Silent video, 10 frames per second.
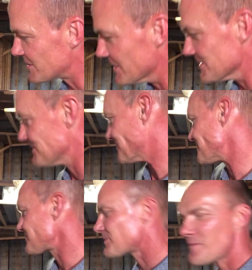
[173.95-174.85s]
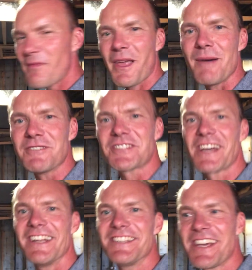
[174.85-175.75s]
So I'm just
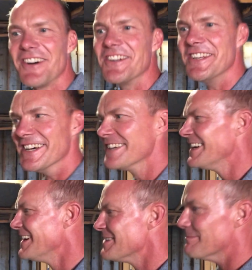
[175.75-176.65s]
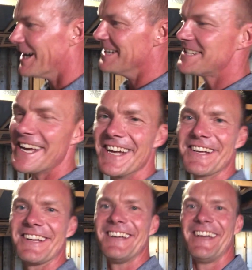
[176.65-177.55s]
kind of telling you my
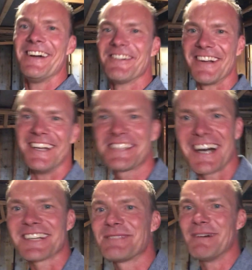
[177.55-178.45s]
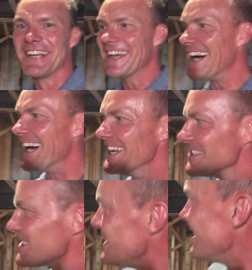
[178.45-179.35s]
take when I talk to my
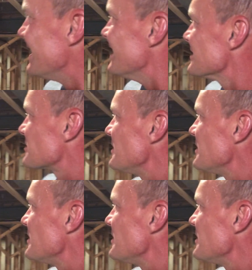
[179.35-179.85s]
guys. So